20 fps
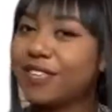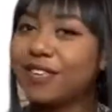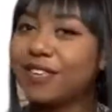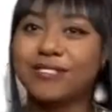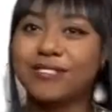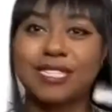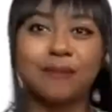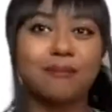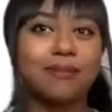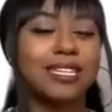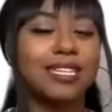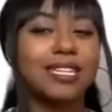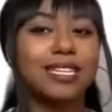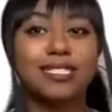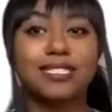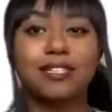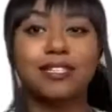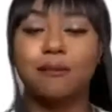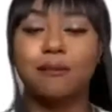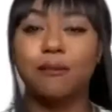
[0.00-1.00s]
if something
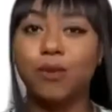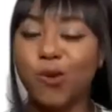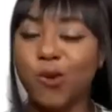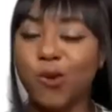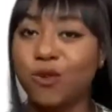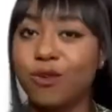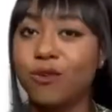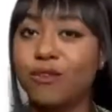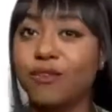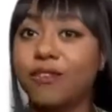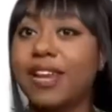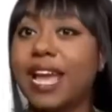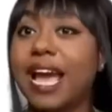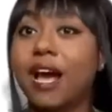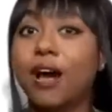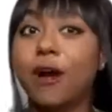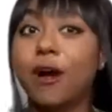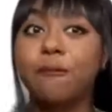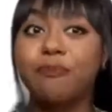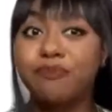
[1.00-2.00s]
needs to move.
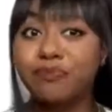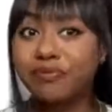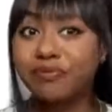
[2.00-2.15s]
Now,